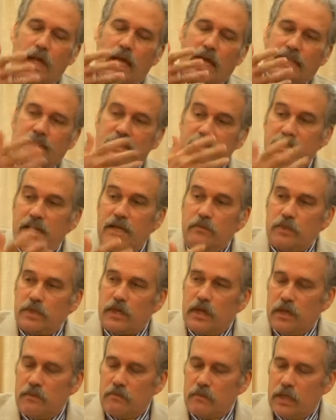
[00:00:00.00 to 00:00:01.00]
At the same
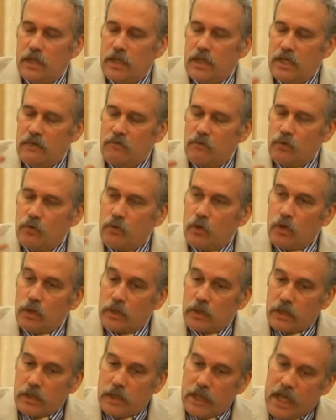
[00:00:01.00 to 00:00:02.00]
time, if you
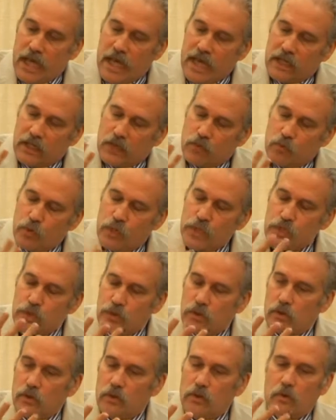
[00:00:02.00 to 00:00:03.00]
look at
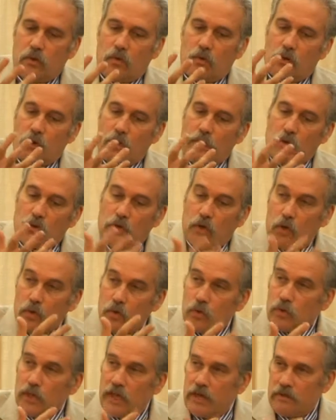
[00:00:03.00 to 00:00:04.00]
regional or
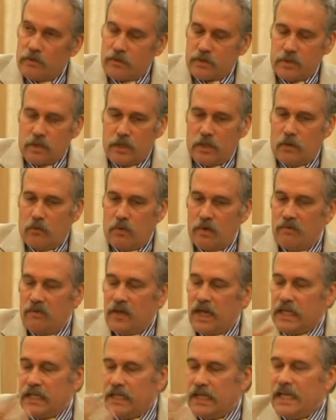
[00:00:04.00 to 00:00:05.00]
local levels, we've
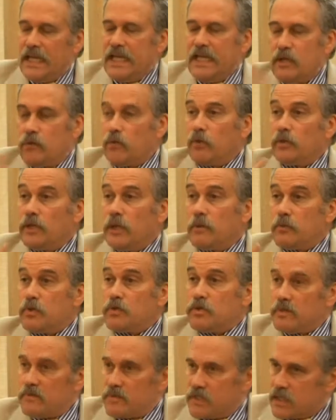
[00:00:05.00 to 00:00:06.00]
had equal
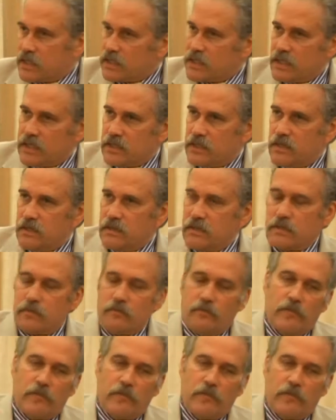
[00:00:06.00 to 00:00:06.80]
numbers of successes.